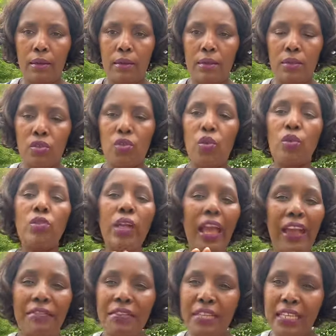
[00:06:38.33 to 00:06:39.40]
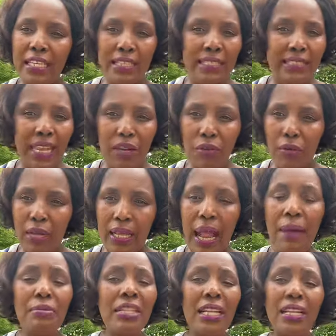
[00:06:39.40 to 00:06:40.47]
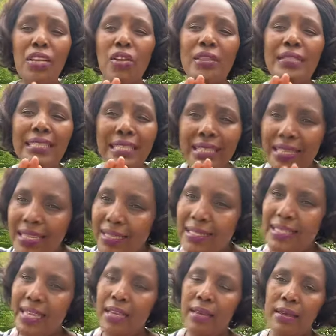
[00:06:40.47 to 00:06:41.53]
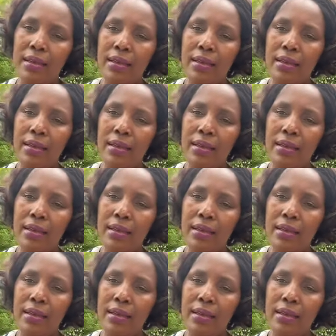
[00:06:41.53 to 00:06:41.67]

so everything is done online i'm telling you it's easy